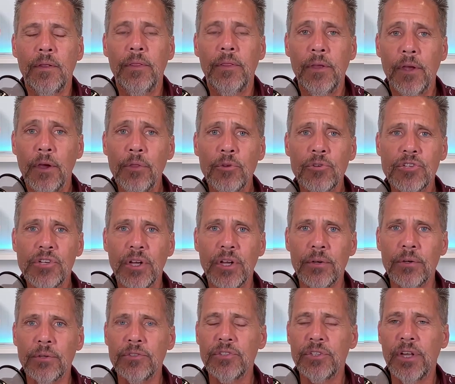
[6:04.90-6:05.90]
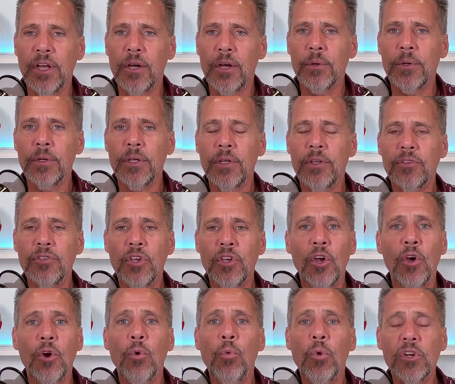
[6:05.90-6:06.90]
The other challenge now is
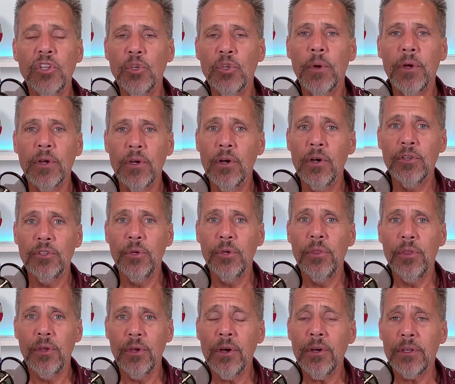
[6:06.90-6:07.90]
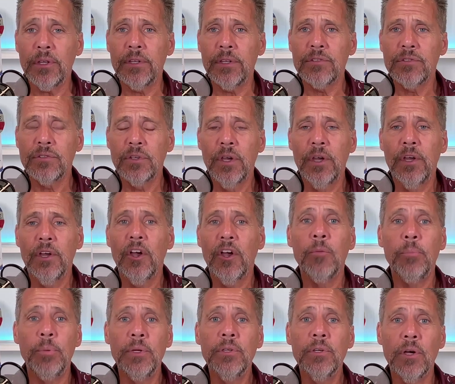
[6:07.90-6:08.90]
what do I call you, the audience?
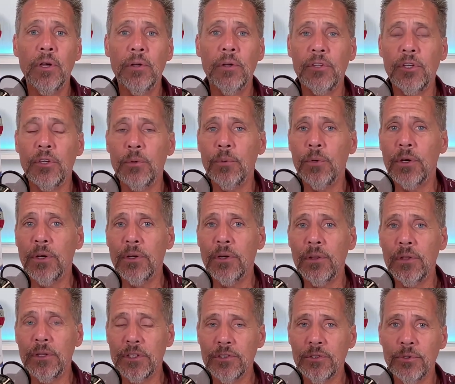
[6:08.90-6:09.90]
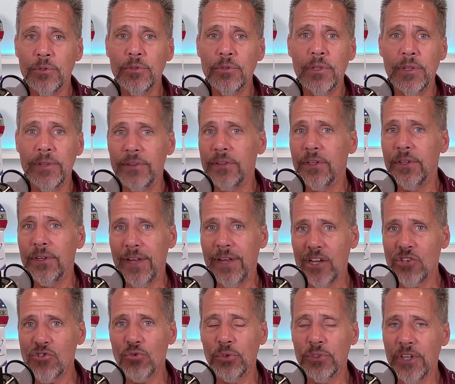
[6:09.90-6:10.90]
I've been calling you, uh, the listeners, the
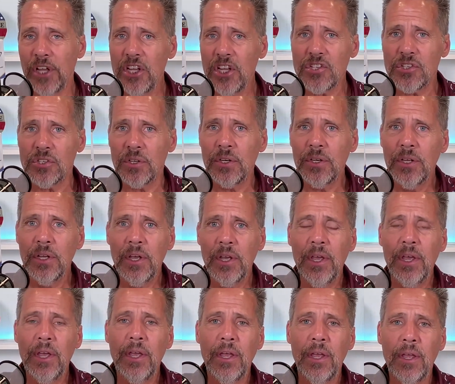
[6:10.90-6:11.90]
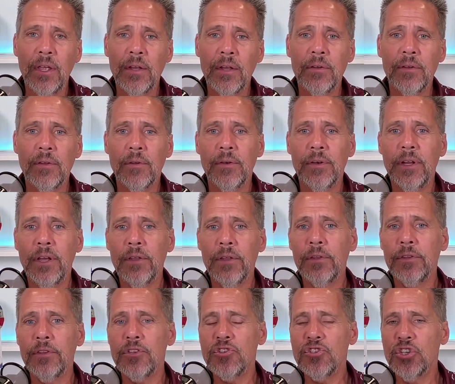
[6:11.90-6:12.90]
Natural Nation. And now
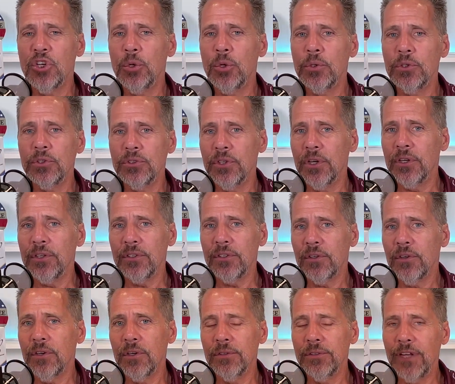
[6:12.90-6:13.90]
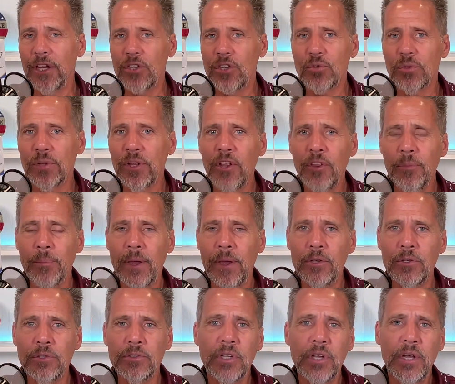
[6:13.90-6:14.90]
that the show is not called Natural Health
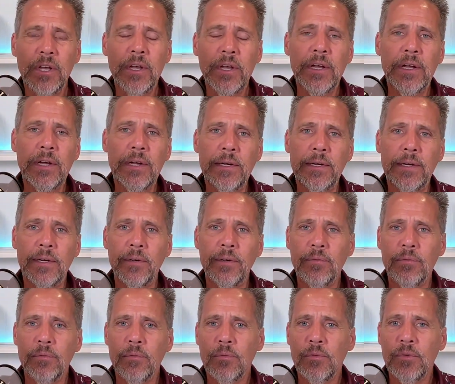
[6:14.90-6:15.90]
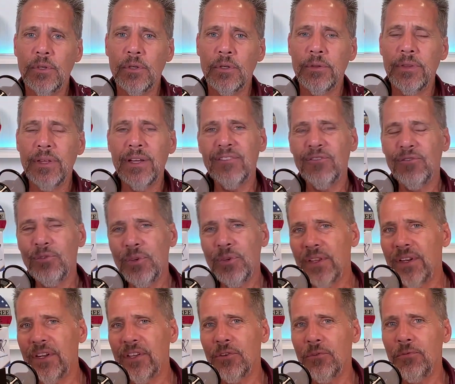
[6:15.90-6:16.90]
Matters, uh, you know that
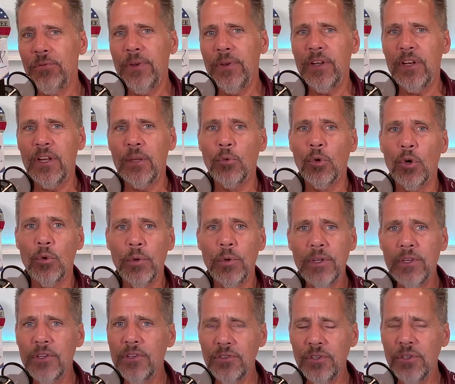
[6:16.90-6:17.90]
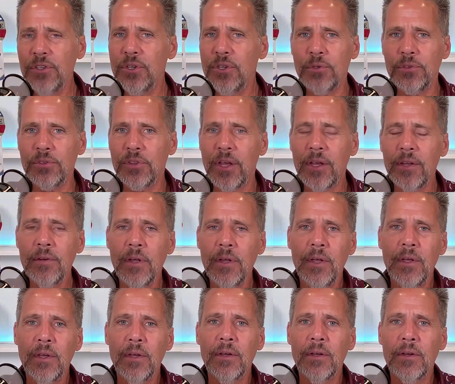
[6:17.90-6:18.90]
really doesn't fit anymore. We could still use that.
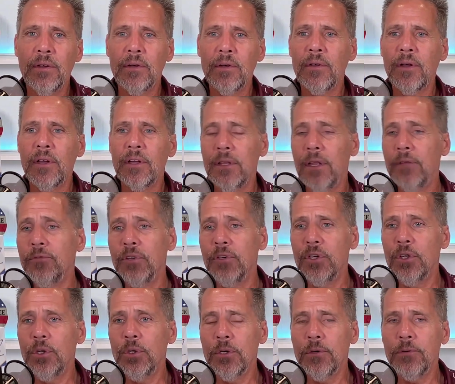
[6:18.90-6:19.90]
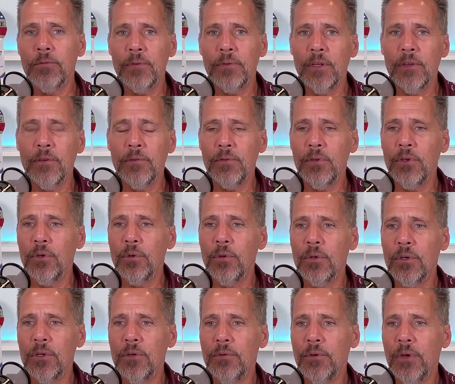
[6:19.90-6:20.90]
Uh, I'd love to know if if
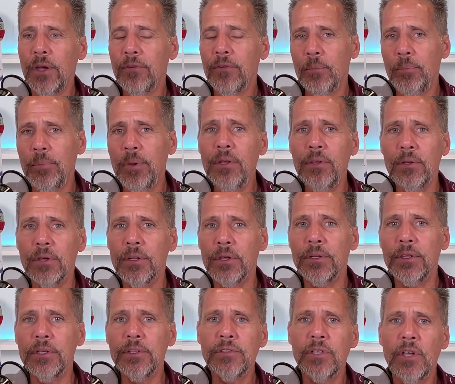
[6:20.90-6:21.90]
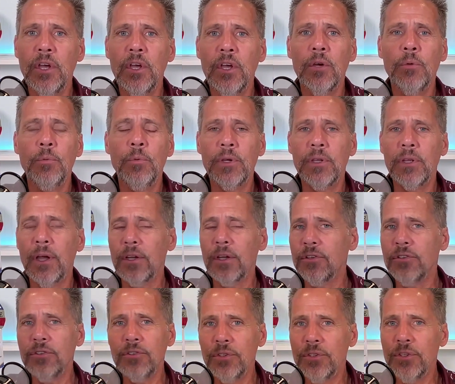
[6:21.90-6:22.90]
you if you have an opinion on this. We, I
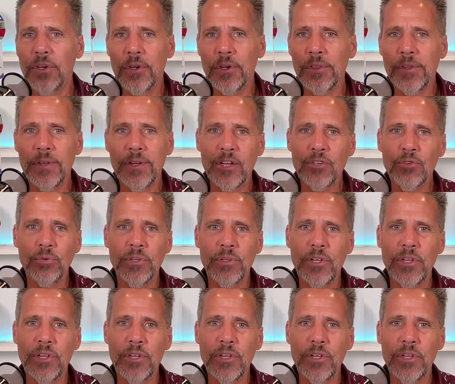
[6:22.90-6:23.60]
could still call you the Natural